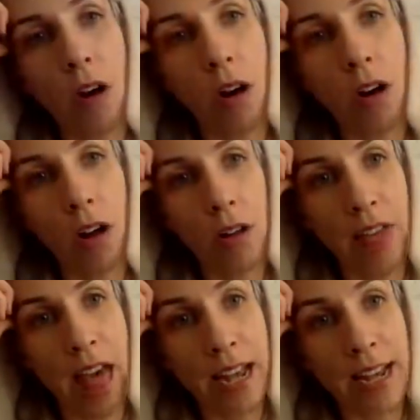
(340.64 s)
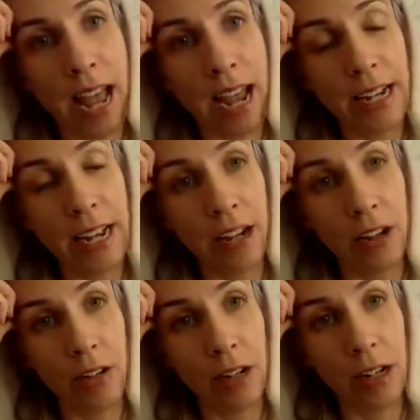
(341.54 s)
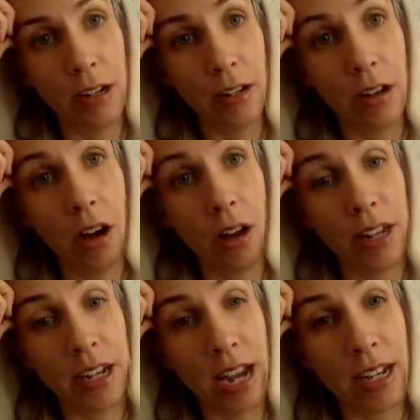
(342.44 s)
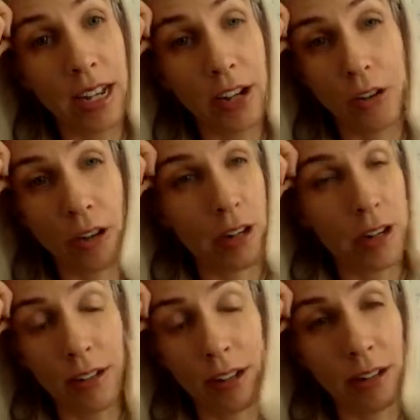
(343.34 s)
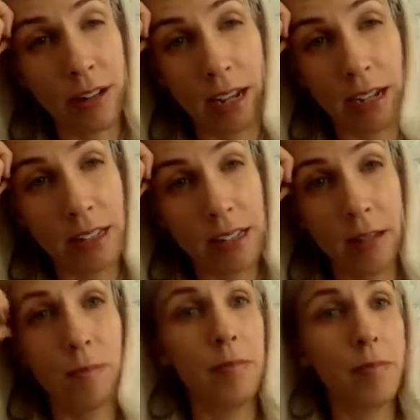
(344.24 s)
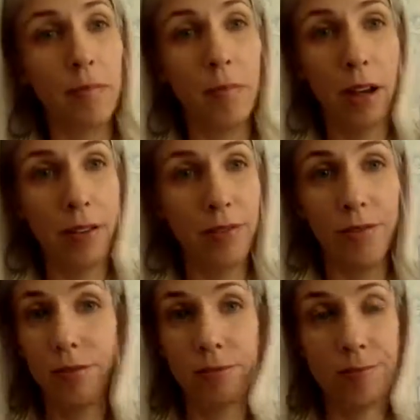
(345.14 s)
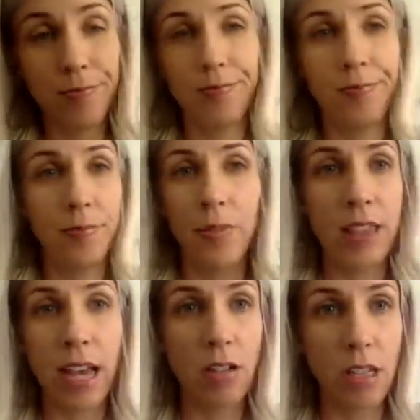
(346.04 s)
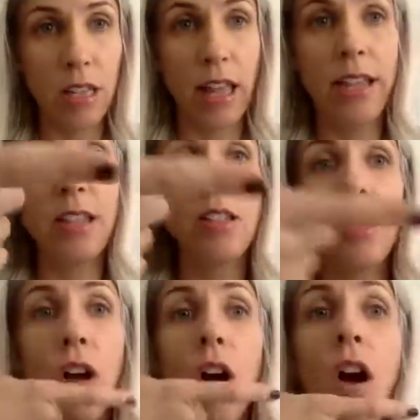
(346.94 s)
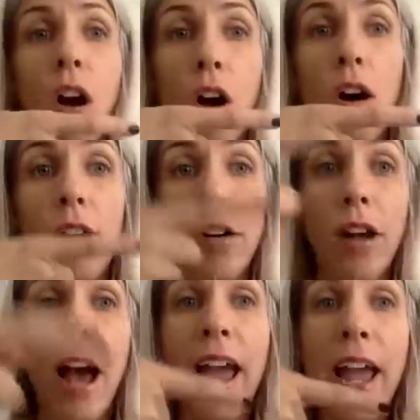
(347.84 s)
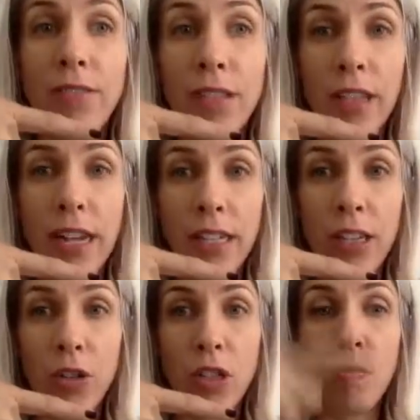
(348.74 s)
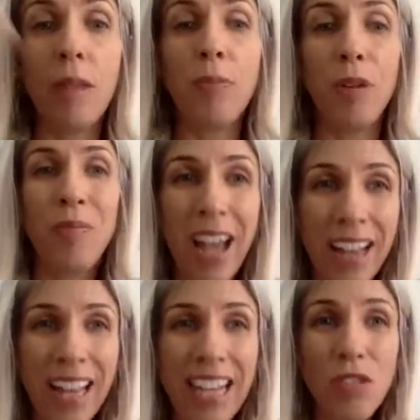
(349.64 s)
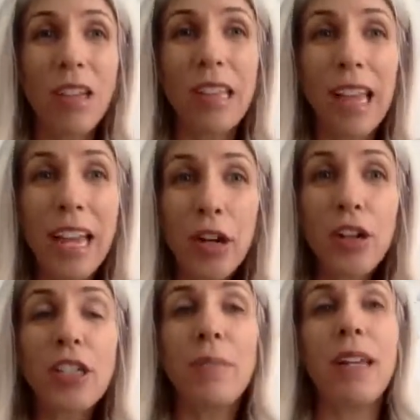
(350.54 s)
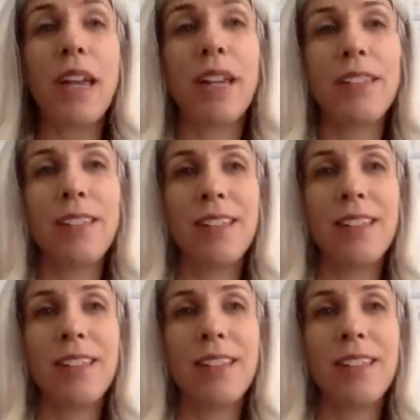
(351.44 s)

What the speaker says: all the 990 some of the 1,000 likes I have selected those people. I like doing likers because